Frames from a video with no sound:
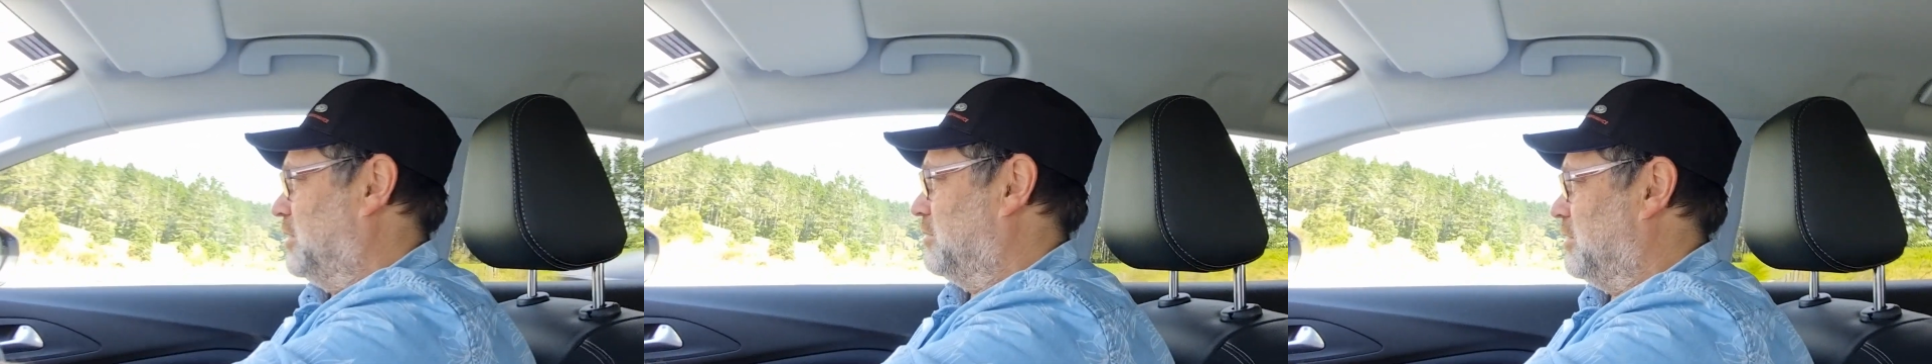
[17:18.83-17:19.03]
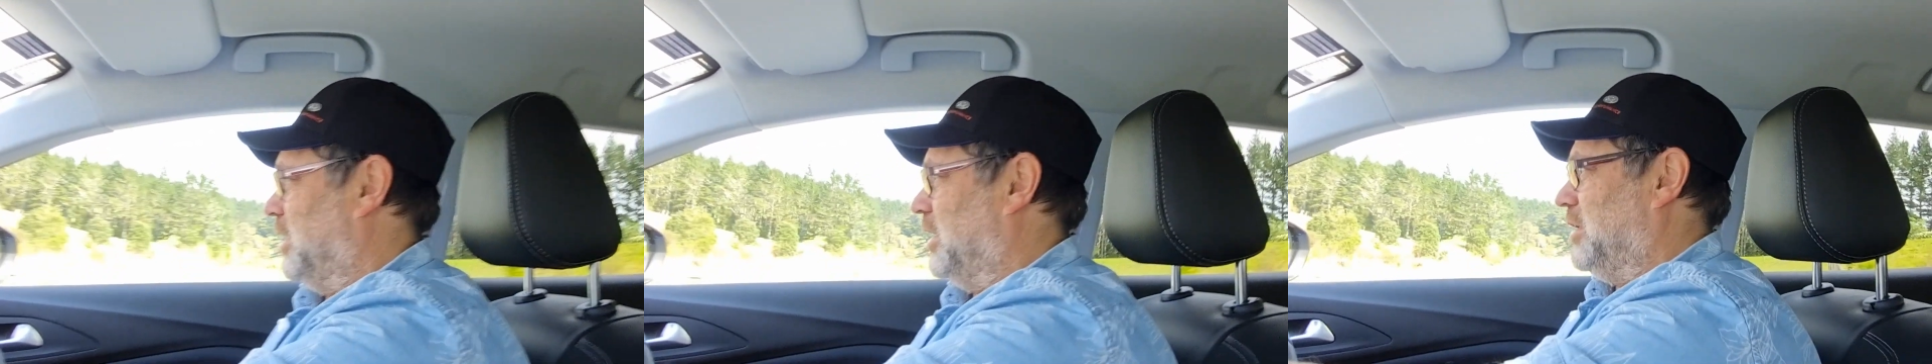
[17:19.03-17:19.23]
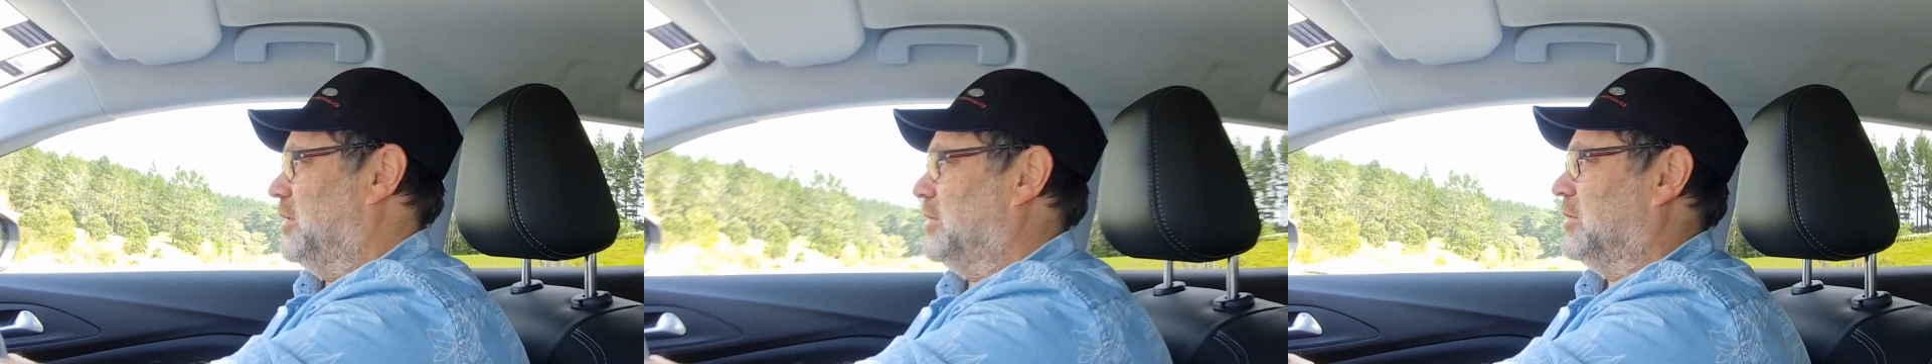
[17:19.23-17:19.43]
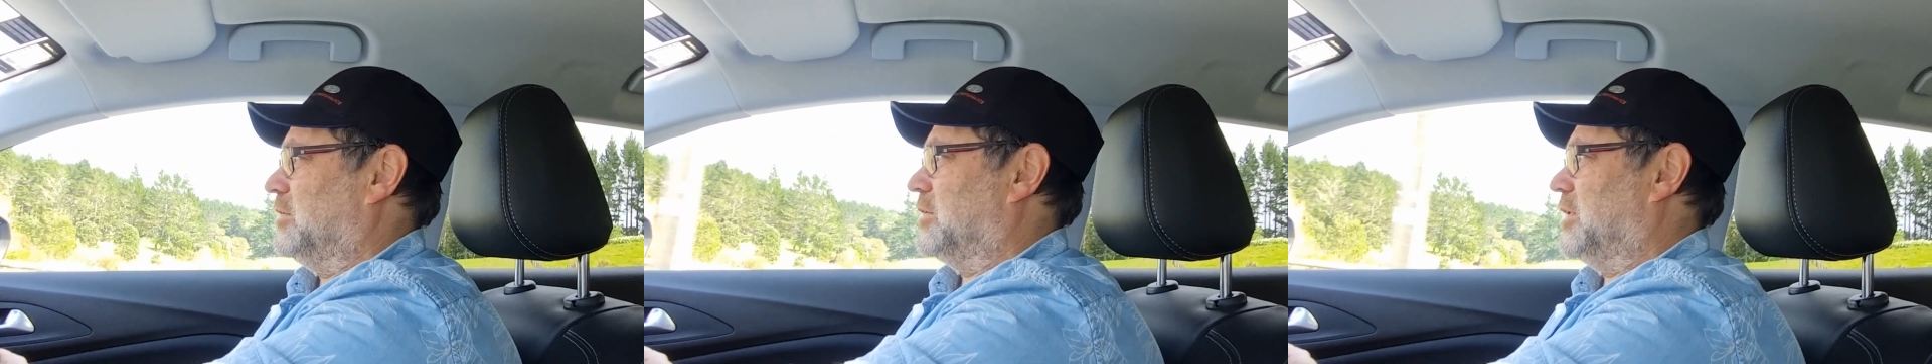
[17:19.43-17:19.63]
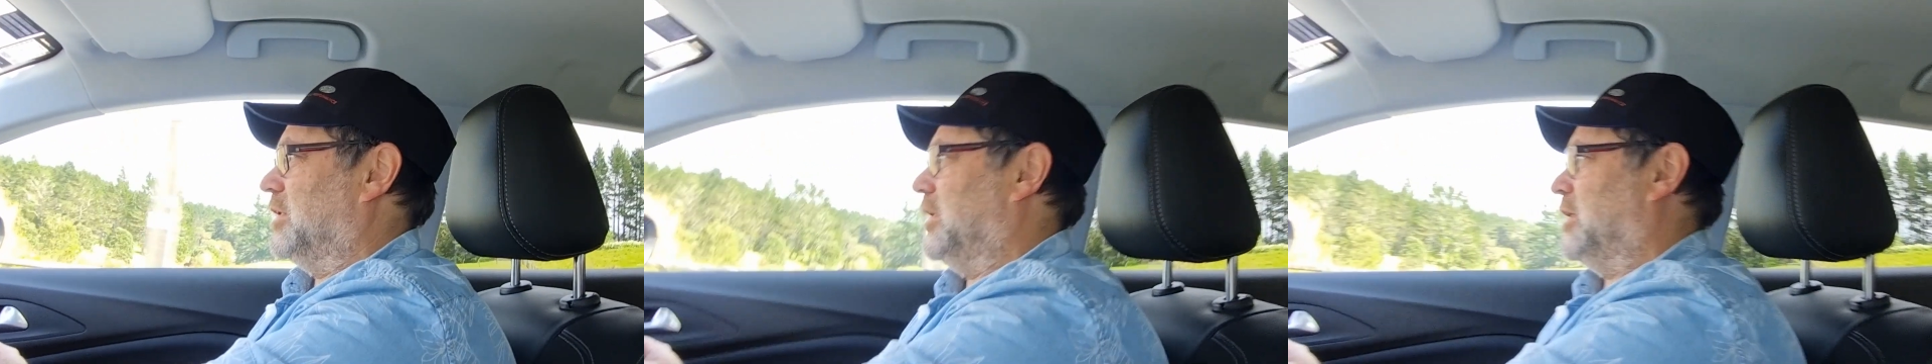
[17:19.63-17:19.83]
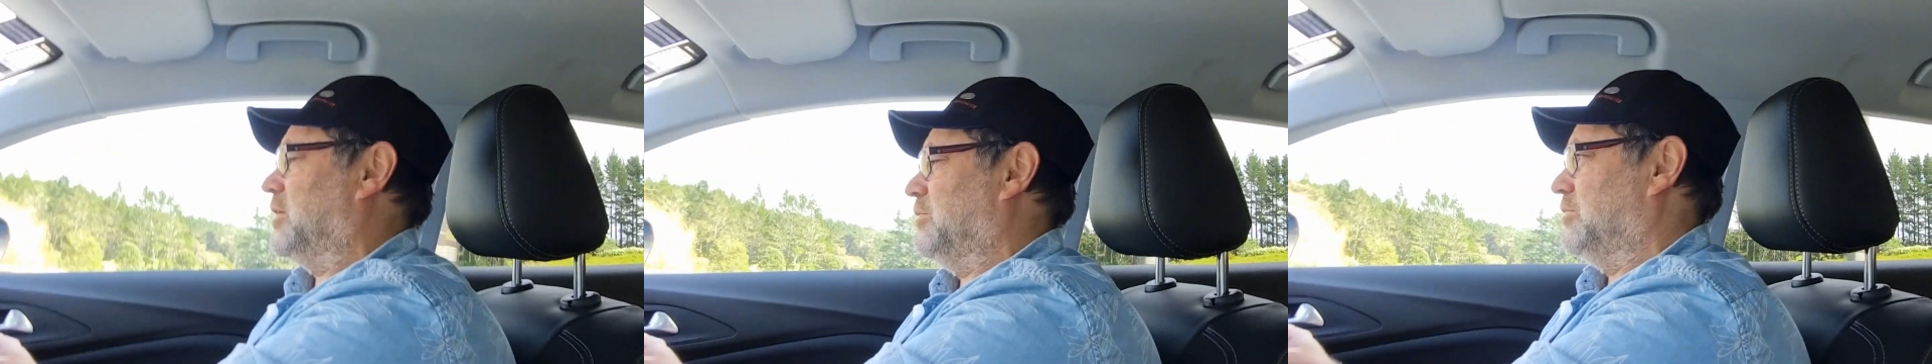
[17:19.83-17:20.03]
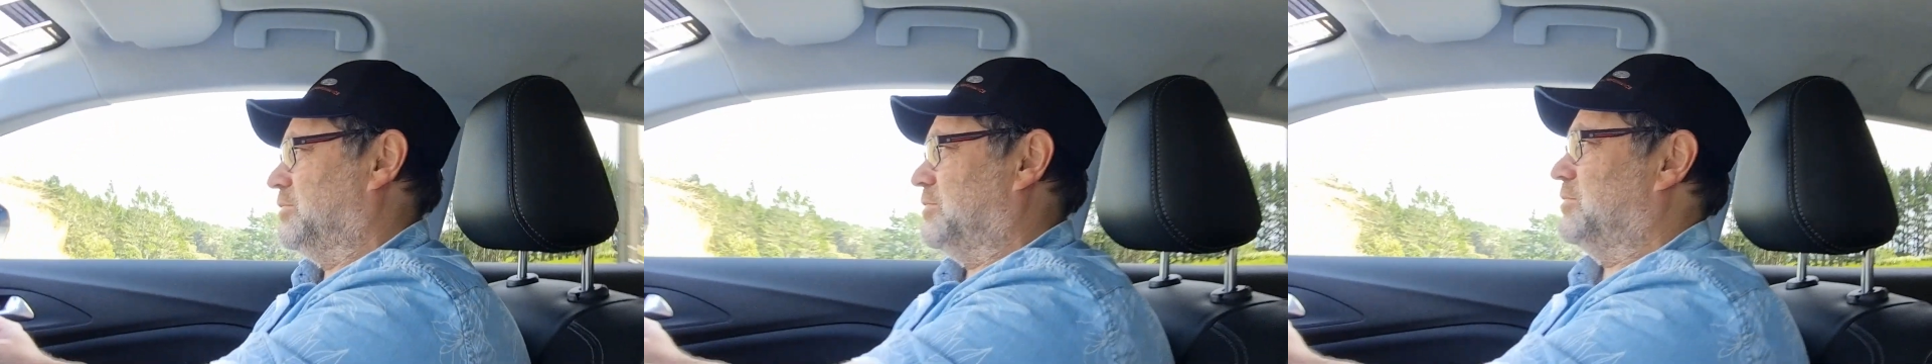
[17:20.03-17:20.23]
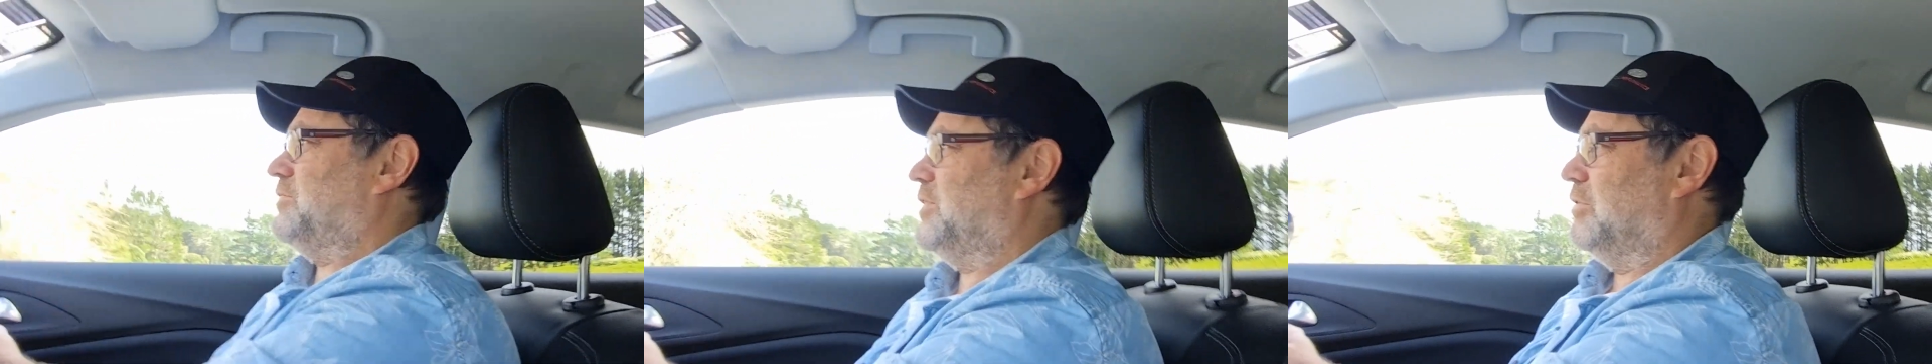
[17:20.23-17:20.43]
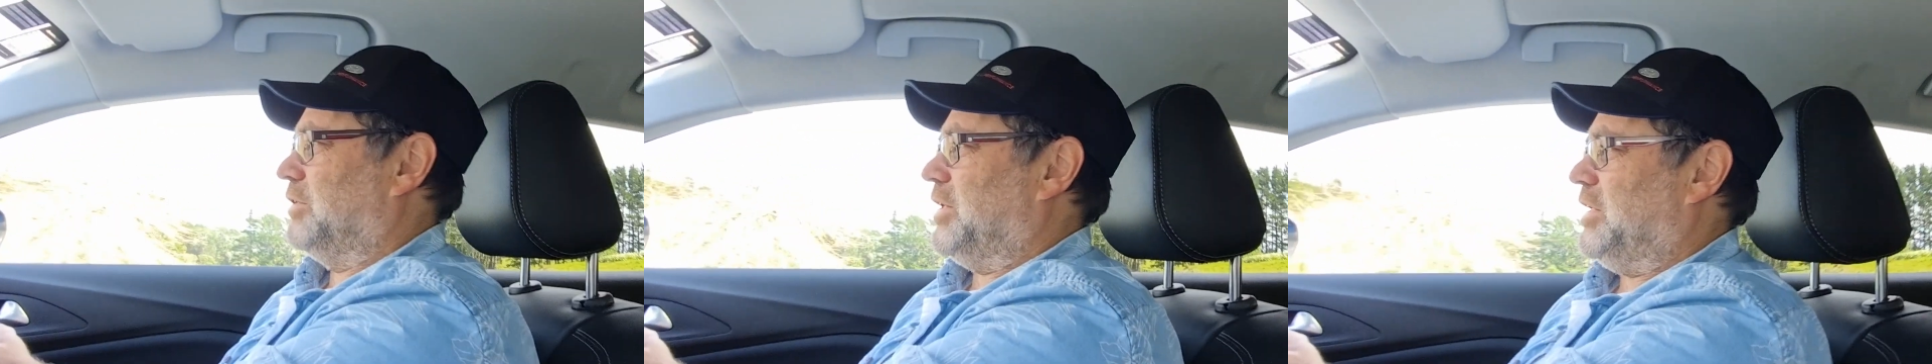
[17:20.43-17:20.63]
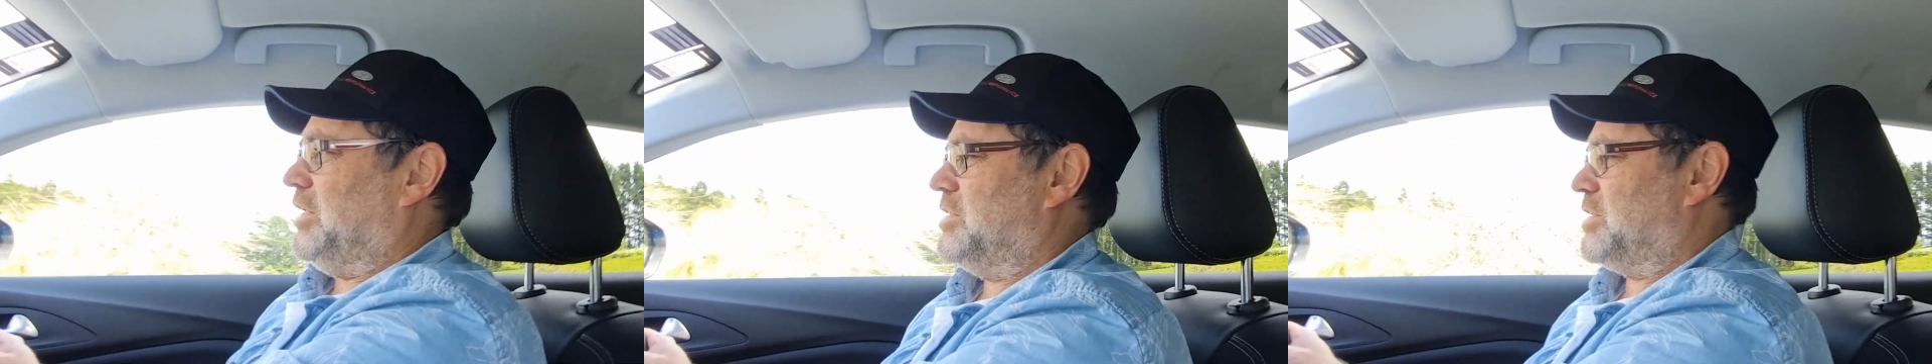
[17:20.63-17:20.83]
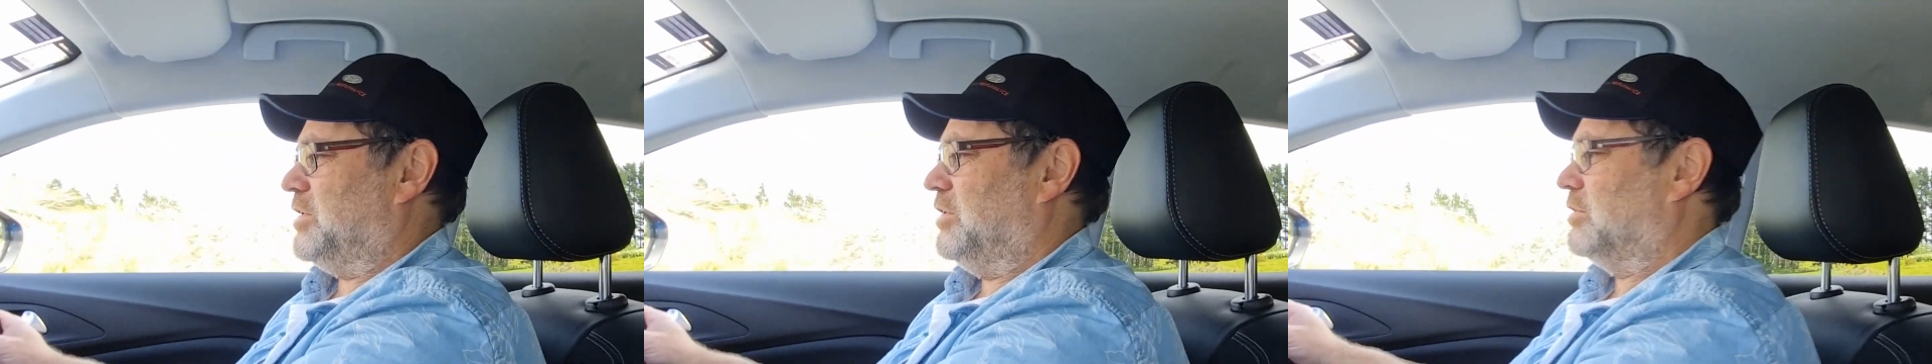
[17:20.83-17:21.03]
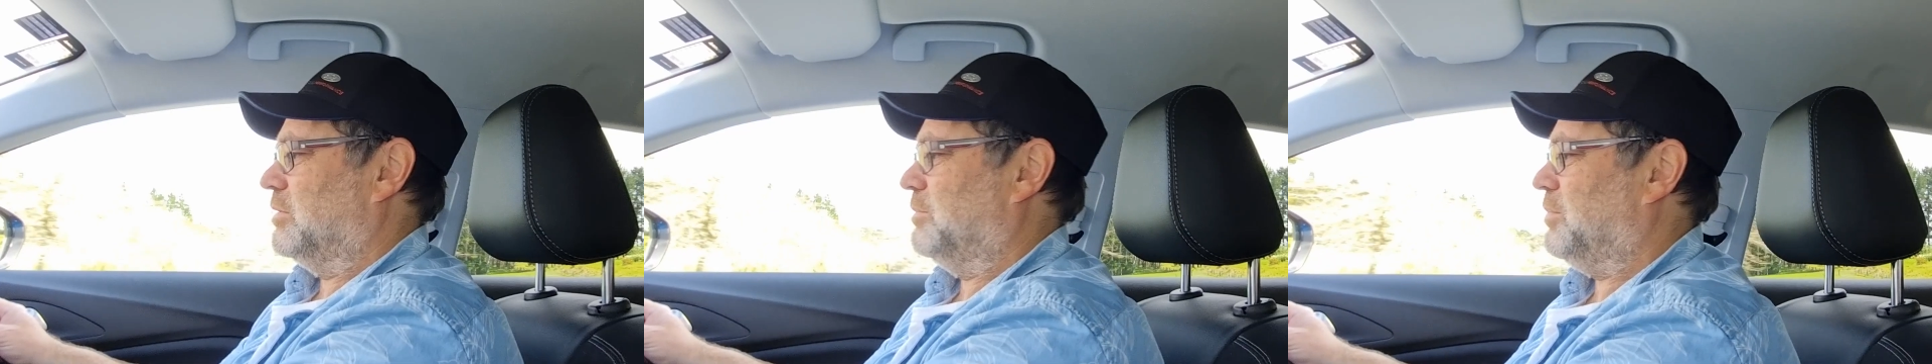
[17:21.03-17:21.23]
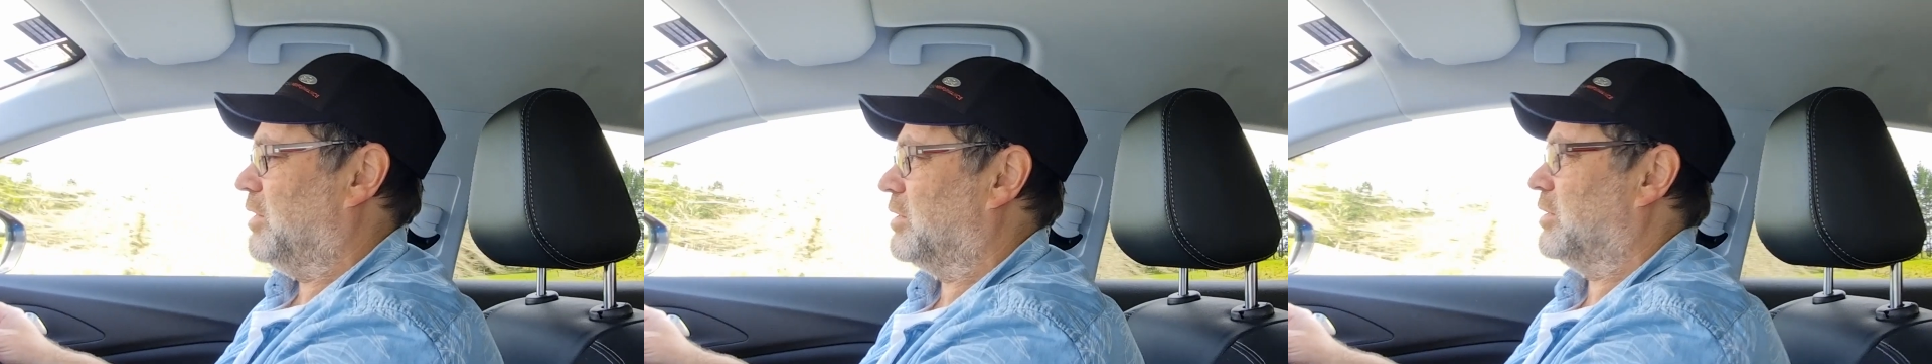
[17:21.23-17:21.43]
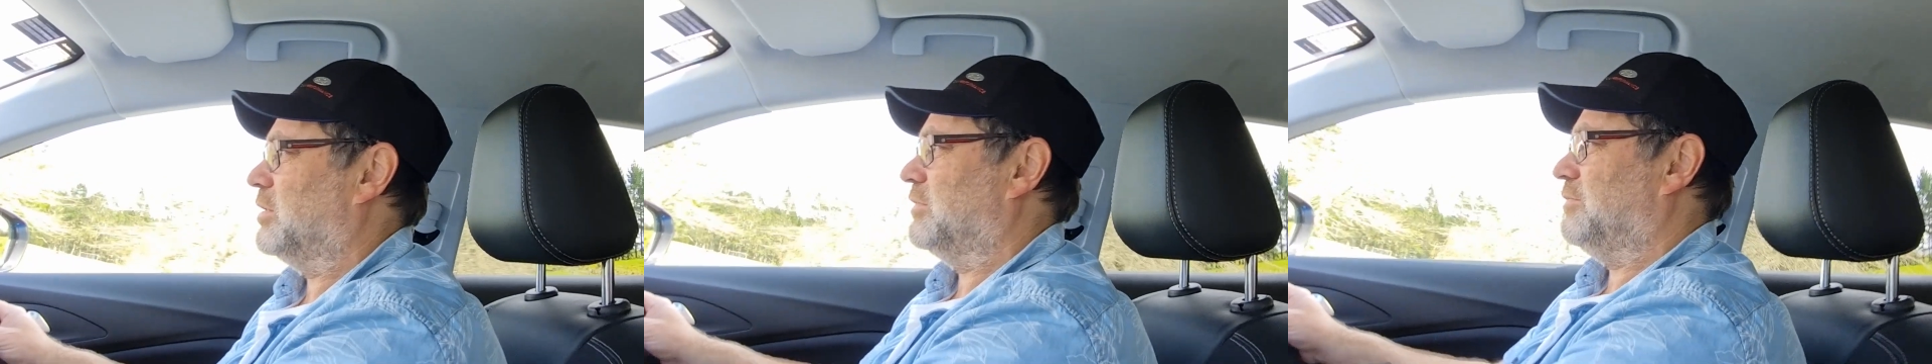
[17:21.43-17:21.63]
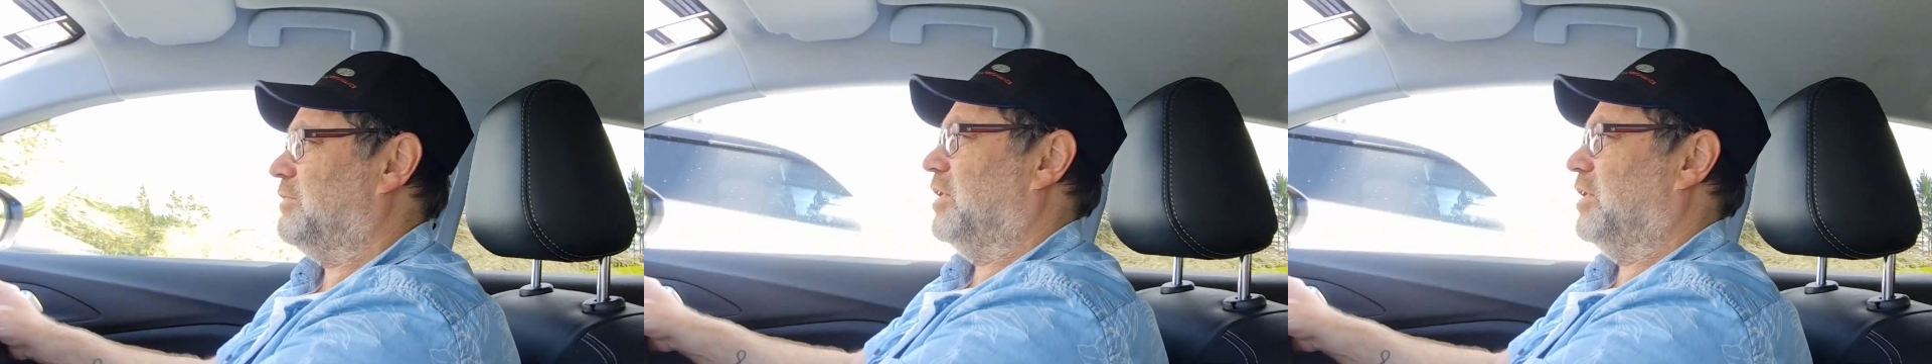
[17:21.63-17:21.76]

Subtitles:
Great little car. Very easy on the pocket.